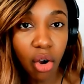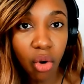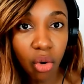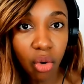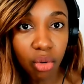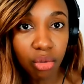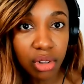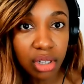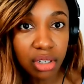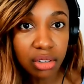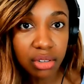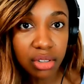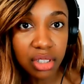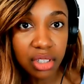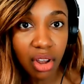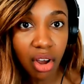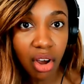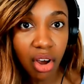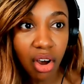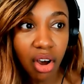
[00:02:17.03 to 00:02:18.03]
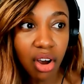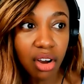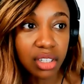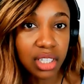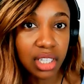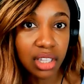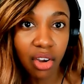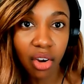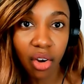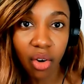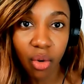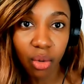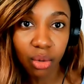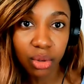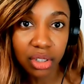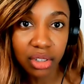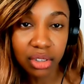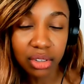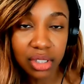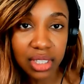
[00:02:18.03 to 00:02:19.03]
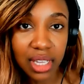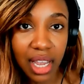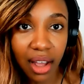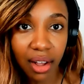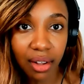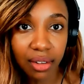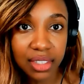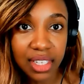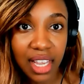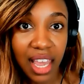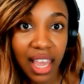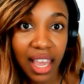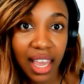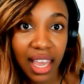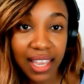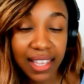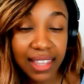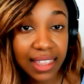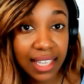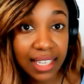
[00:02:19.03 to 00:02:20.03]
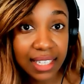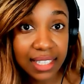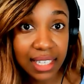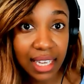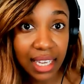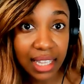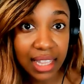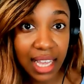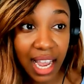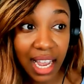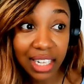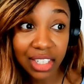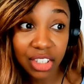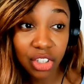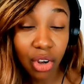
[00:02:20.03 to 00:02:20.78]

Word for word: own little songs and their own little sounds and things like that.